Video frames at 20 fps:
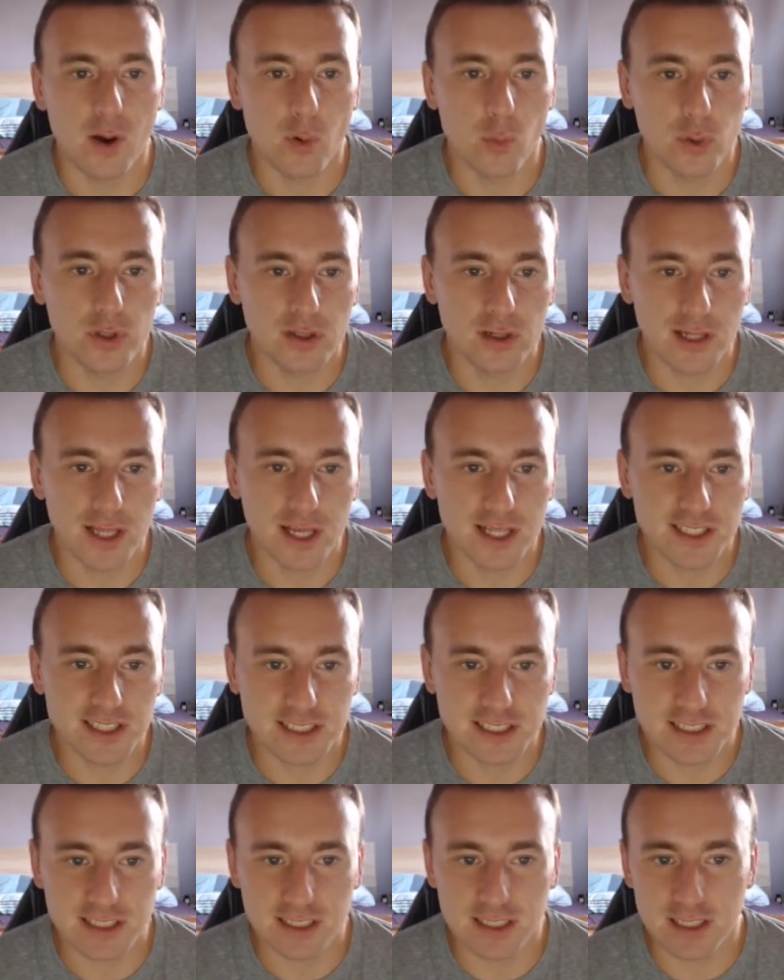With the
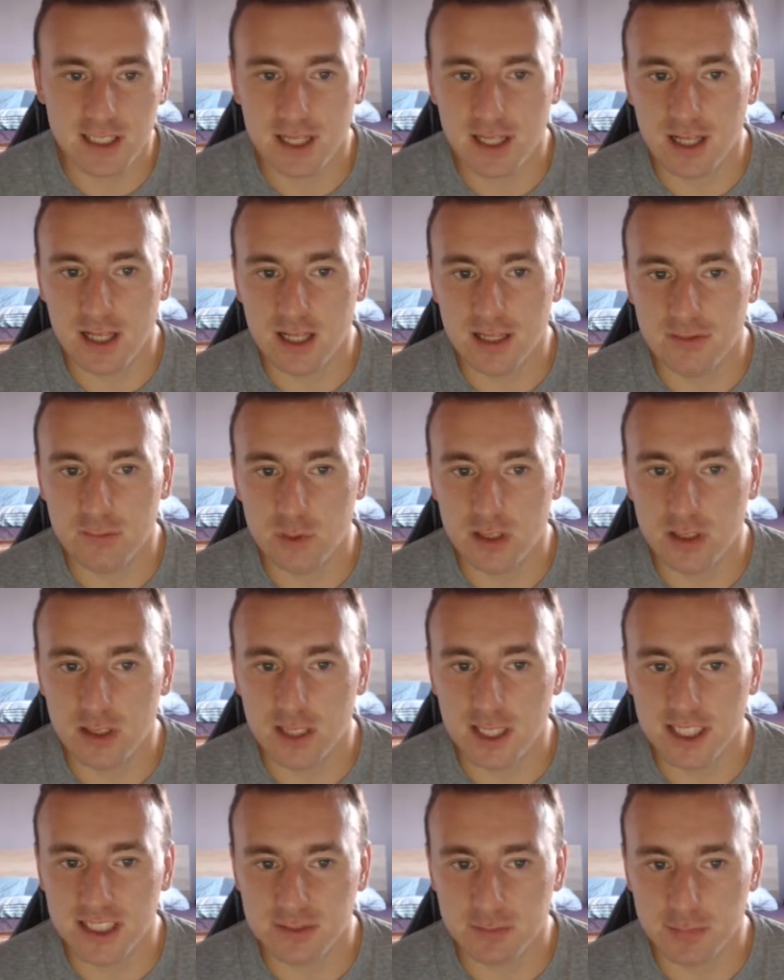
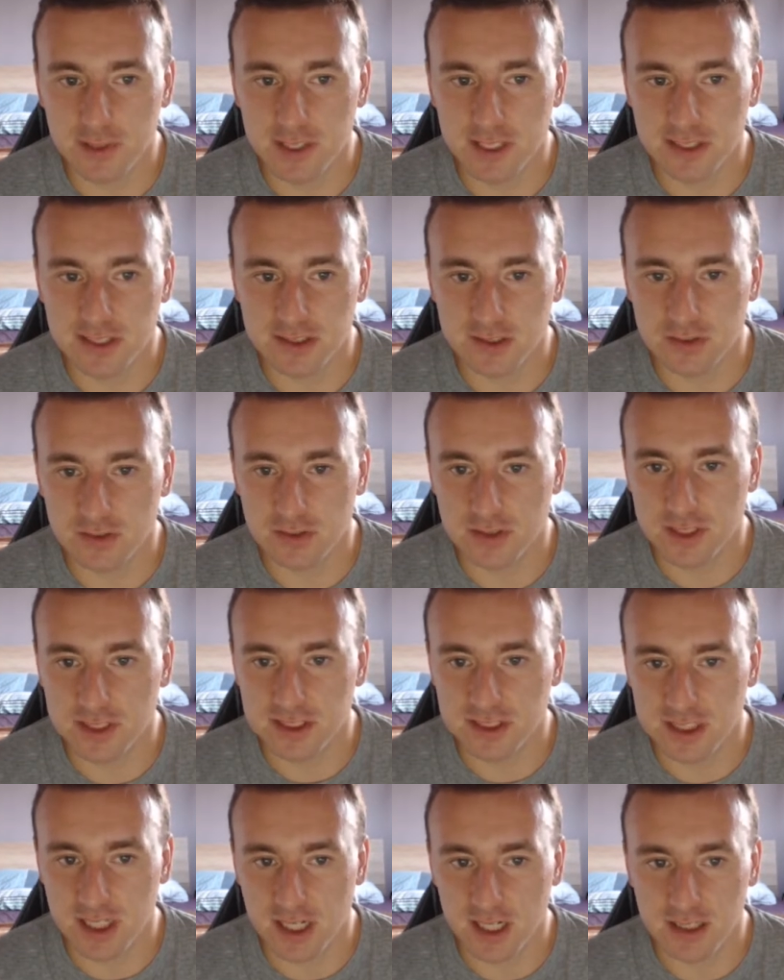less space on
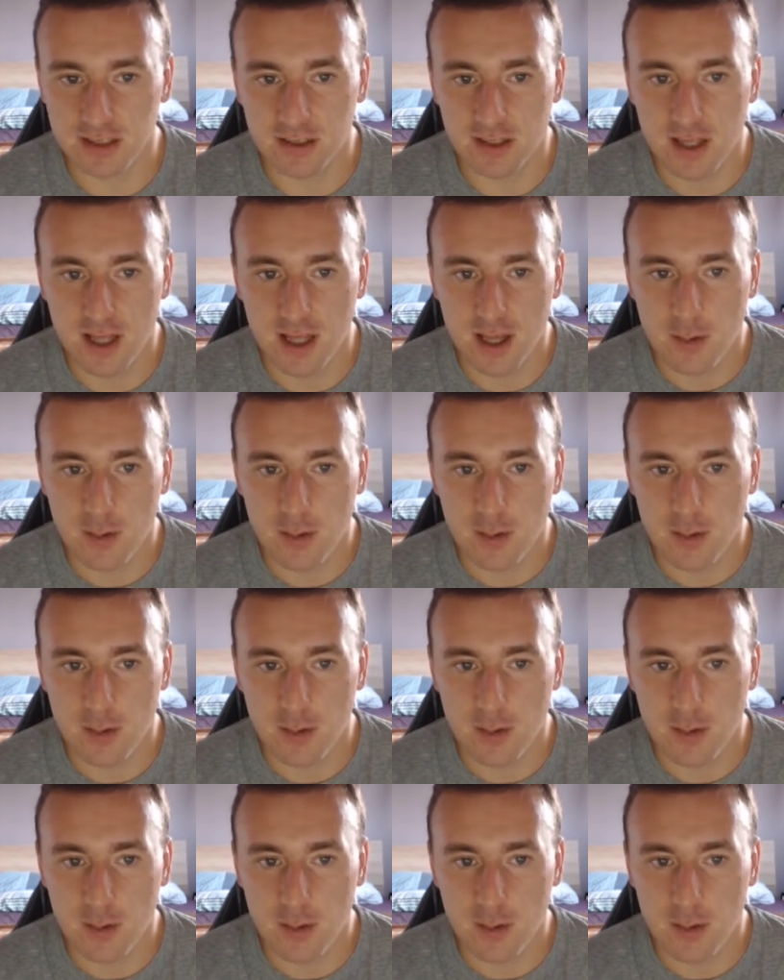this side,